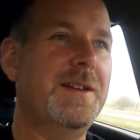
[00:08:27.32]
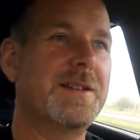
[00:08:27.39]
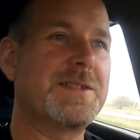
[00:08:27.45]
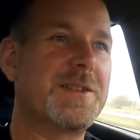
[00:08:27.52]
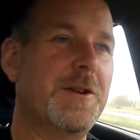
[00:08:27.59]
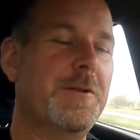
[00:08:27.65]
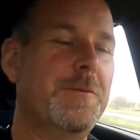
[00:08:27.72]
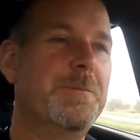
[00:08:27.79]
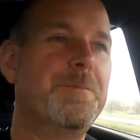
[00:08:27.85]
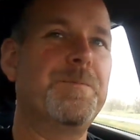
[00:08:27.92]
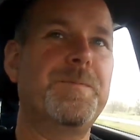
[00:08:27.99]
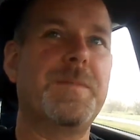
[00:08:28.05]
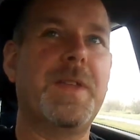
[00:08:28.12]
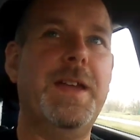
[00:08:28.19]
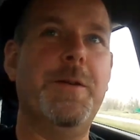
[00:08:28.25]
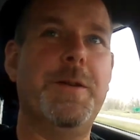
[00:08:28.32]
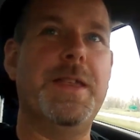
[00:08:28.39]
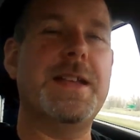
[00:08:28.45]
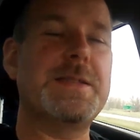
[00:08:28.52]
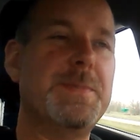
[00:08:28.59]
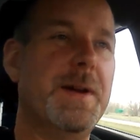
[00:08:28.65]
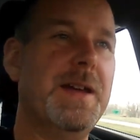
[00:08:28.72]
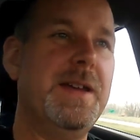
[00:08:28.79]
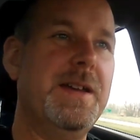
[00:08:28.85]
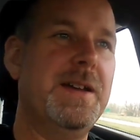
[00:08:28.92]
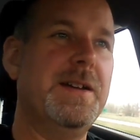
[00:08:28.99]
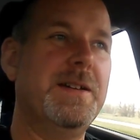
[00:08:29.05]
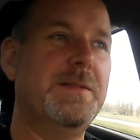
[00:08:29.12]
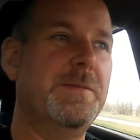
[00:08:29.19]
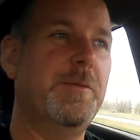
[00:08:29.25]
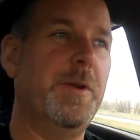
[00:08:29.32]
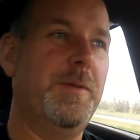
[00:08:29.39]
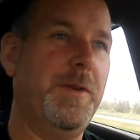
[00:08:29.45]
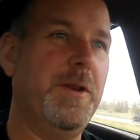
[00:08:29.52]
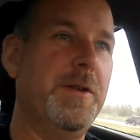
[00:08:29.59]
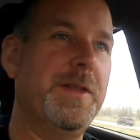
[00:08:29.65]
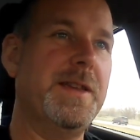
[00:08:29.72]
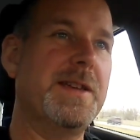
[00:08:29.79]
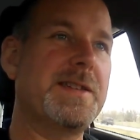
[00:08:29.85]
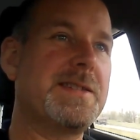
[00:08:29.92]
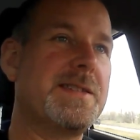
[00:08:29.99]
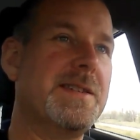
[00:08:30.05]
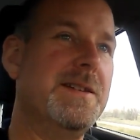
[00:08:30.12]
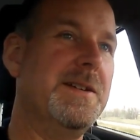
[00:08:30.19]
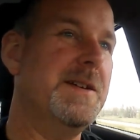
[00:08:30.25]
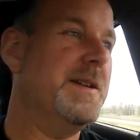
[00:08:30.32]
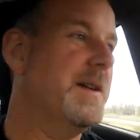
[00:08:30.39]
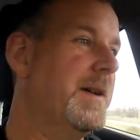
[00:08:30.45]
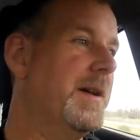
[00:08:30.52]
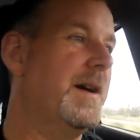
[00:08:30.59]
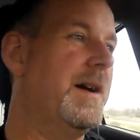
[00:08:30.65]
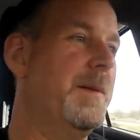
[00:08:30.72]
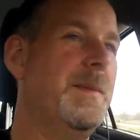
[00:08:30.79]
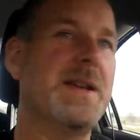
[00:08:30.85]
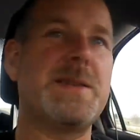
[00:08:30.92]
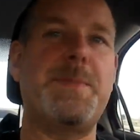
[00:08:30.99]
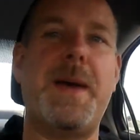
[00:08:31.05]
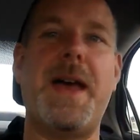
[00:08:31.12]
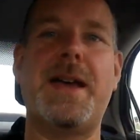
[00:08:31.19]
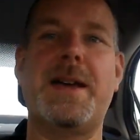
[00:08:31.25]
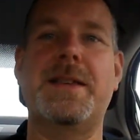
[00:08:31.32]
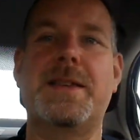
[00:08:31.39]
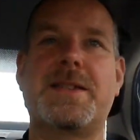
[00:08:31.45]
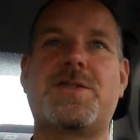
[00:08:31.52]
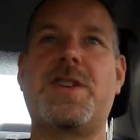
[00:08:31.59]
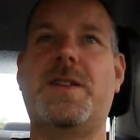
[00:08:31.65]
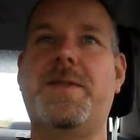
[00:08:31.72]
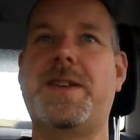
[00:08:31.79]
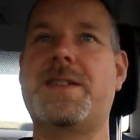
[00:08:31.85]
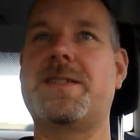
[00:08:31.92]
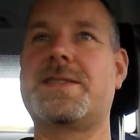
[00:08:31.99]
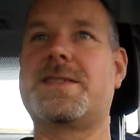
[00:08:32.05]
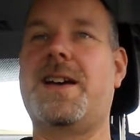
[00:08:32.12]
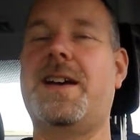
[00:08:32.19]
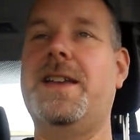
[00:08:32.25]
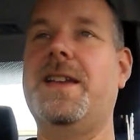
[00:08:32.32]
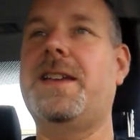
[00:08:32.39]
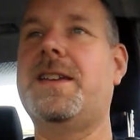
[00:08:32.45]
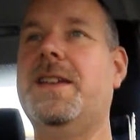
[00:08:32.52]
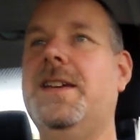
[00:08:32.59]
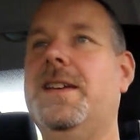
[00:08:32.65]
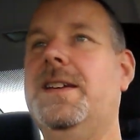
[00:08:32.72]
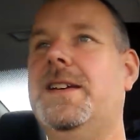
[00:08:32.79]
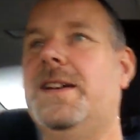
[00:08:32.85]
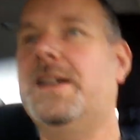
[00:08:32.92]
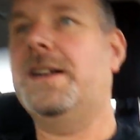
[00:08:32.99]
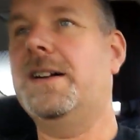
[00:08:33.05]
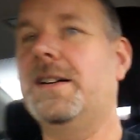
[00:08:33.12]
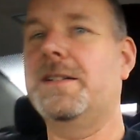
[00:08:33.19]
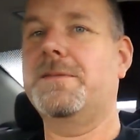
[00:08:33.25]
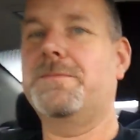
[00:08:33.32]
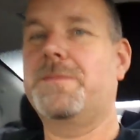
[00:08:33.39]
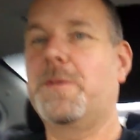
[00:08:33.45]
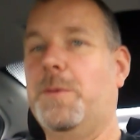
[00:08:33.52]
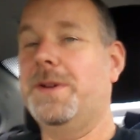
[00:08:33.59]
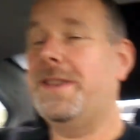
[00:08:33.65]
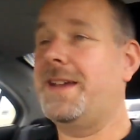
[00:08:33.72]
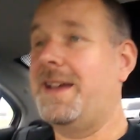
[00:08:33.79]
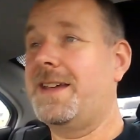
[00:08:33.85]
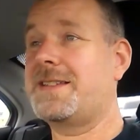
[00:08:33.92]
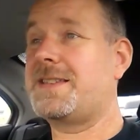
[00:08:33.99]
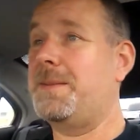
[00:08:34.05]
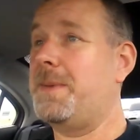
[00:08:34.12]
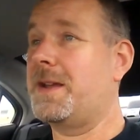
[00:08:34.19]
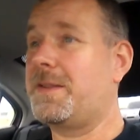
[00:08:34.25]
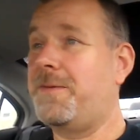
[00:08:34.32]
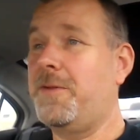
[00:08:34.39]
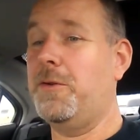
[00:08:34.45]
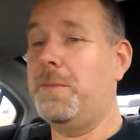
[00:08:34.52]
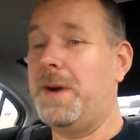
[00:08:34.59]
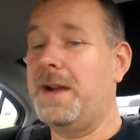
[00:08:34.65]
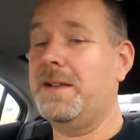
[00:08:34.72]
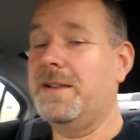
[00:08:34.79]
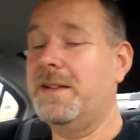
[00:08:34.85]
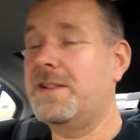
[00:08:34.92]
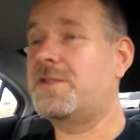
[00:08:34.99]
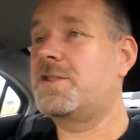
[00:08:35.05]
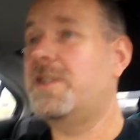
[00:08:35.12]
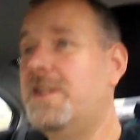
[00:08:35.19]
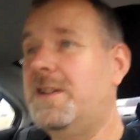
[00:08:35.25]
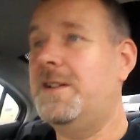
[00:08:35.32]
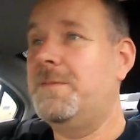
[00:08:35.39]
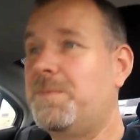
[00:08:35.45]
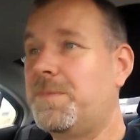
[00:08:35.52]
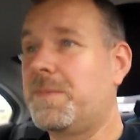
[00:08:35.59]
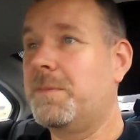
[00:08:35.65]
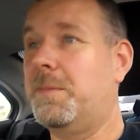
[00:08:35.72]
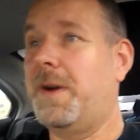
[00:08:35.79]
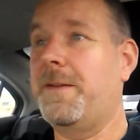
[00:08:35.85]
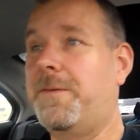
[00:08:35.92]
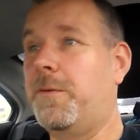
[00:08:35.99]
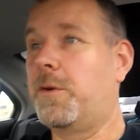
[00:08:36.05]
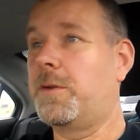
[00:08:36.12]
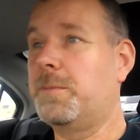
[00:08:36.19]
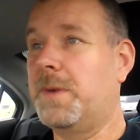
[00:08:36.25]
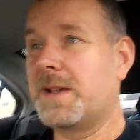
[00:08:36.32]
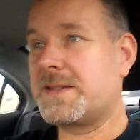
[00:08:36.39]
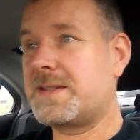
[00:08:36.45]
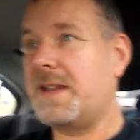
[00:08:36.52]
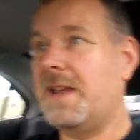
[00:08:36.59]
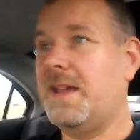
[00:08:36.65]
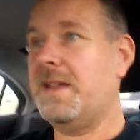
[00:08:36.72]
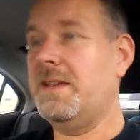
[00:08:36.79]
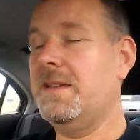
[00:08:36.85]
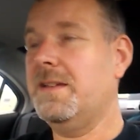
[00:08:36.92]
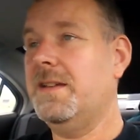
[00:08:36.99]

So anyway, that's my review of this. Mixed bag on this Chevy Sonic. The one thing I can say about the fuel mileage, my Ford Mustang,